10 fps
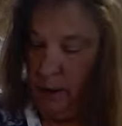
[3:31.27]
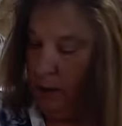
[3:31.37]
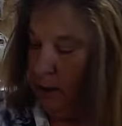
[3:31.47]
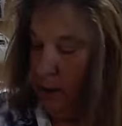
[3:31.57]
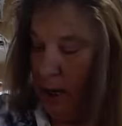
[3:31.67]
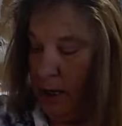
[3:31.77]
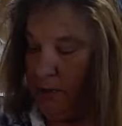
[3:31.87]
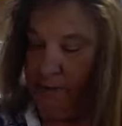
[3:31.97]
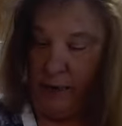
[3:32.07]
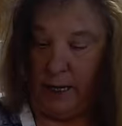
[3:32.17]
not
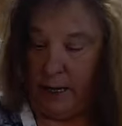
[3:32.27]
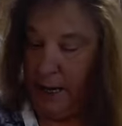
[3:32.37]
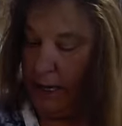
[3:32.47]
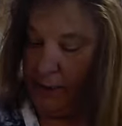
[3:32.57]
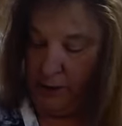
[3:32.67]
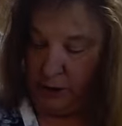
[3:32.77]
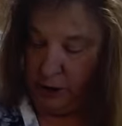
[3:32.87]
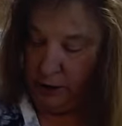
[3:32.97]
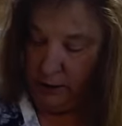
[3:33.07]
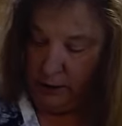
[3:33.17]
even an eighth,
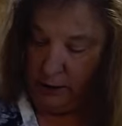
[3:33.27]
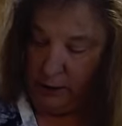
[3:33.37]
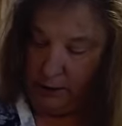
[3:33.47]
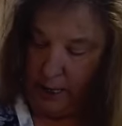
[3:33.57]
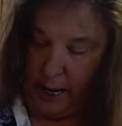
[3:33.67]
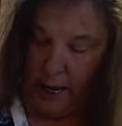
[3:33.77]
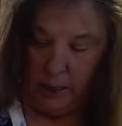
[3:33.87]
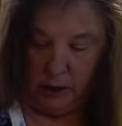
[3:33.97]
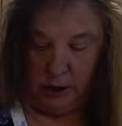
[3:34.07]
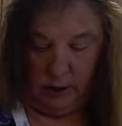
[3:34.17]
just a little
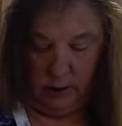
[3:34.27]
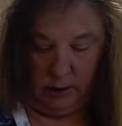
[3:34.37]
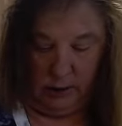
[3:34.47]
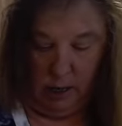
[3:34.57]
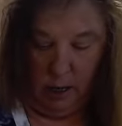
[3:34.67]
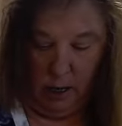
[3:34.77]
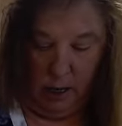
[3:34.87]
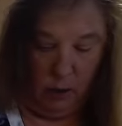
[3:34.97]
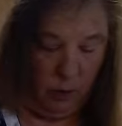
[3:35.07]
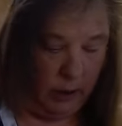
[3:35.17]
dash. That's all
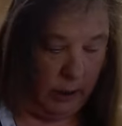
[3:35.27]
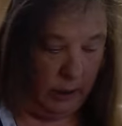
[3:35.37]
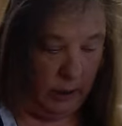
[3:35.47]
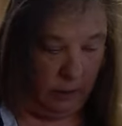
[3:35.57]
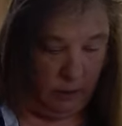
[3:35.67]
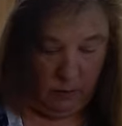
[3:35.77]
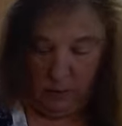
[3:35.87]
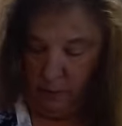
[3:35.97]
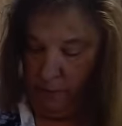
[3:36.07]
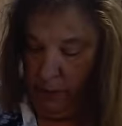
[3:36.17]
we're going to do. Okay,